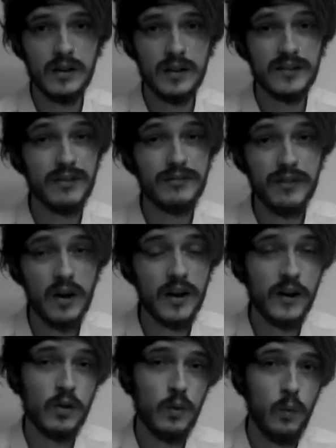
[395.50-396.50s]
as a
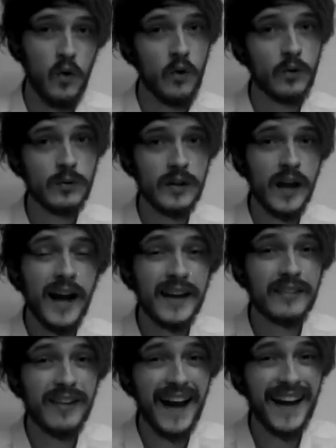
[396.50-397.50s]
fly on the wall,
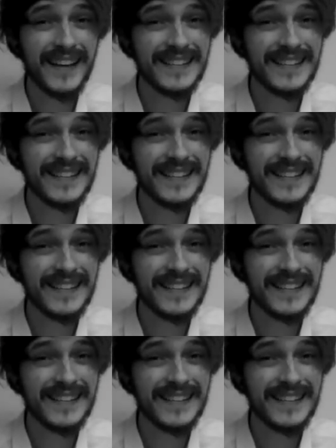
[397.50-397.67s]
and have